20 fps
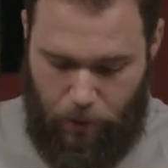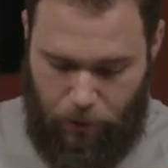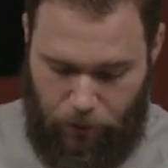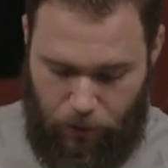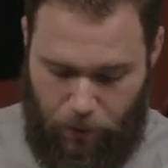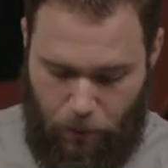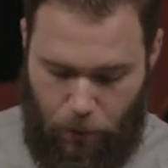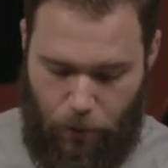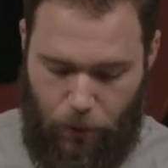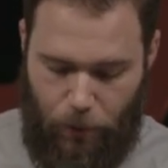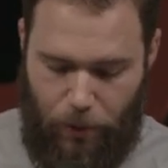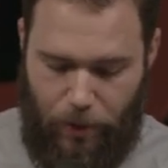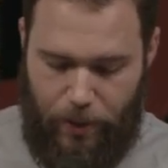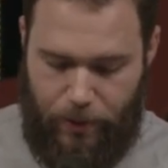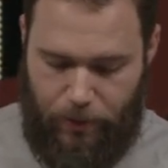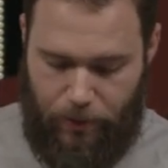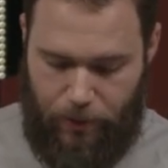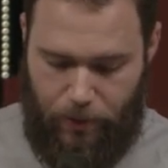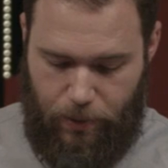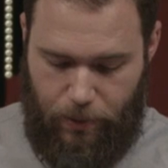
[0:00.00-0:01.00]
Someone who
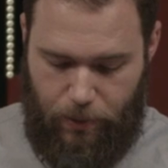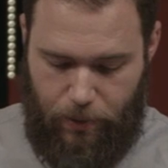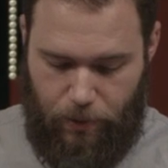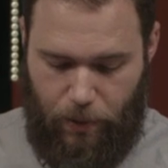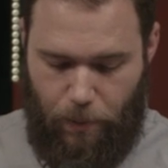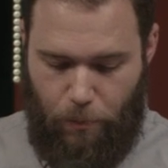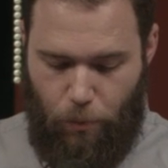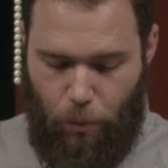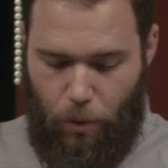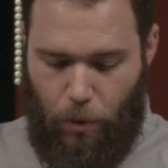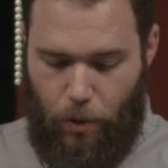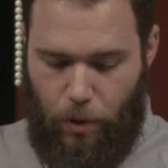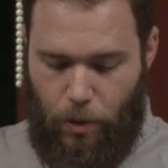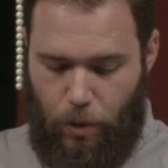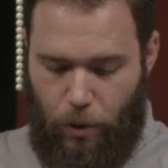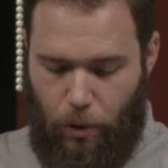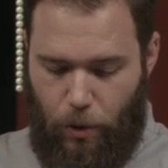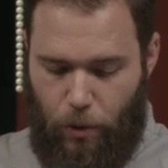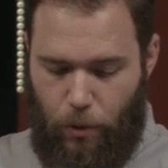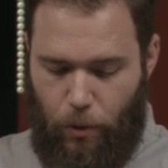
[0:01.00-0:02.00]
listens, someone
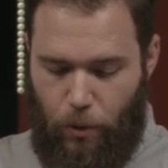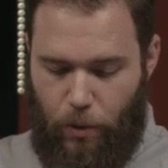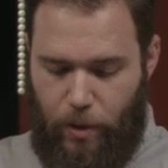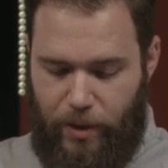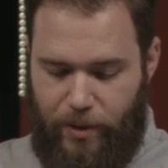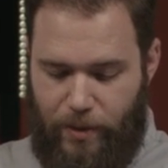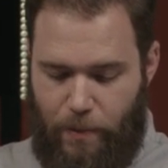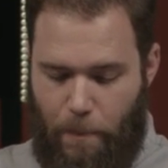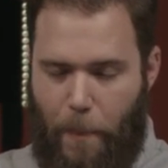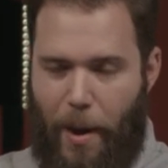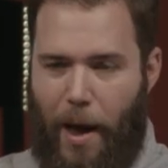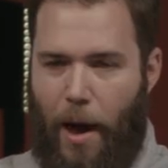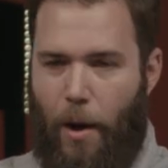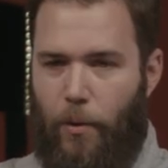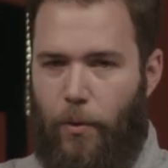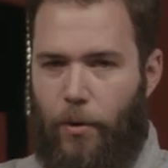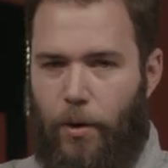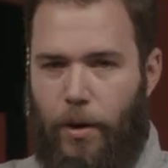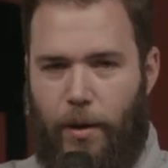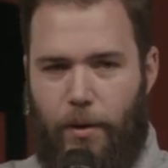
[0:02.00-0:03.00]
who is
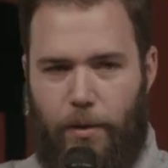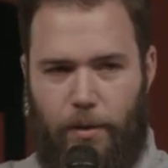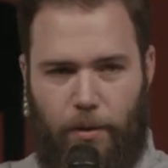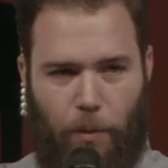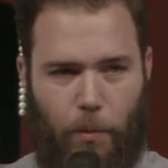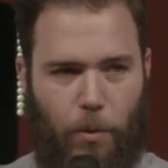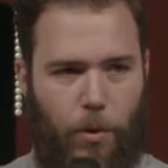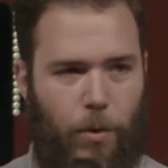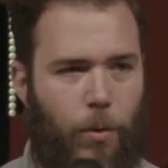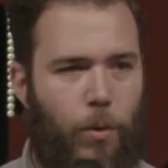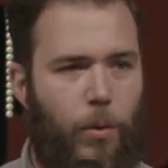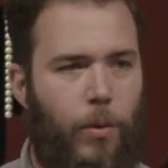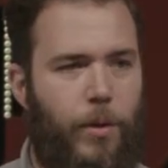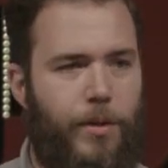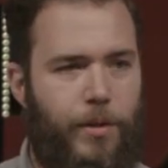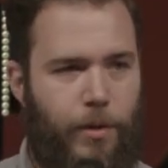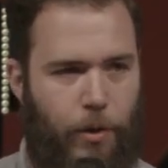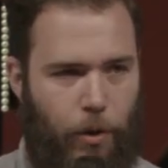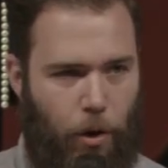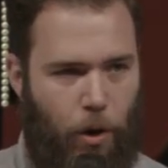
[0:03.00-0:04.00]
empowering, someone who
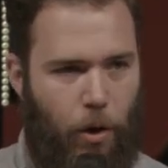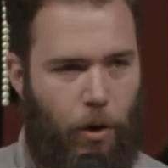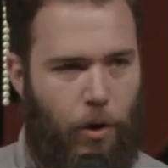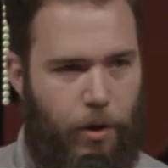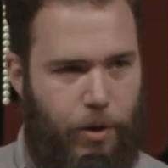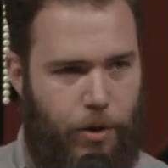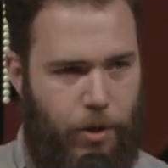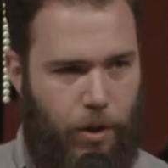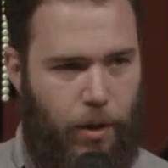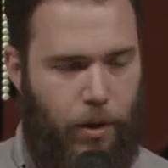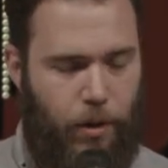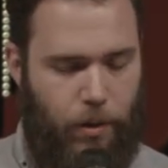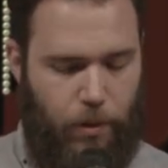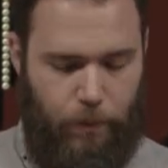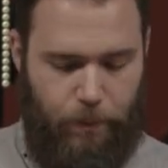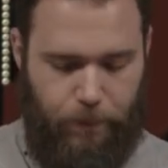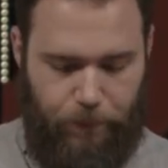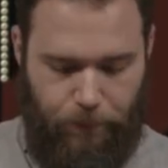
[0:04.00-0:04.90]
is encouraging.